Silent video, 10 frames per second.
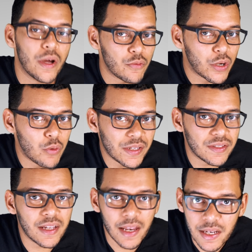When
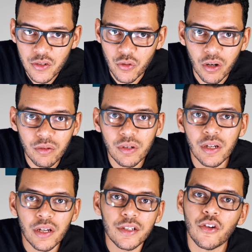requesting an intro,
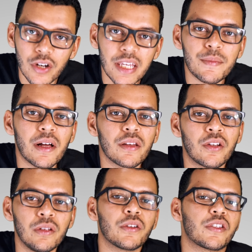your email
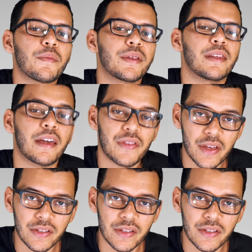could look something like